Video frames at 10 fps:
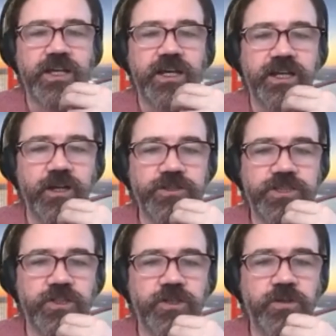And
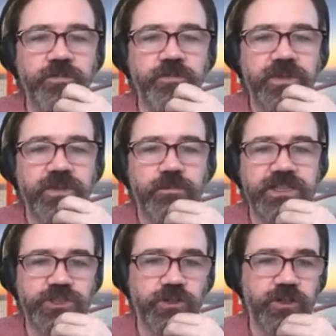also,
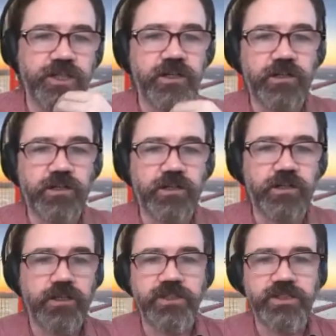please join our
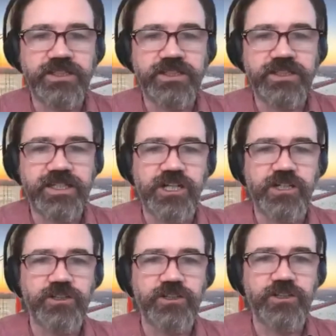community Slack channel as
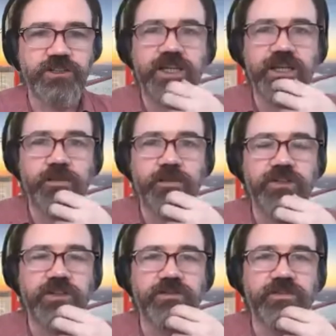well.
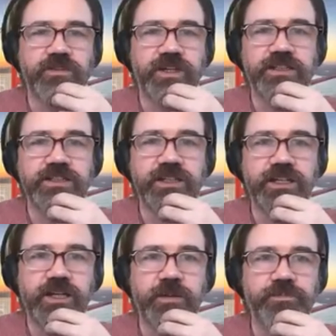You can find
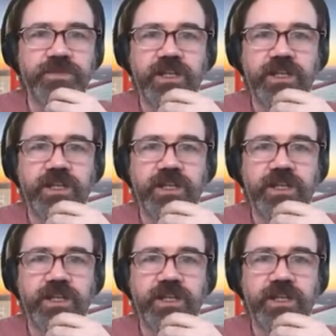the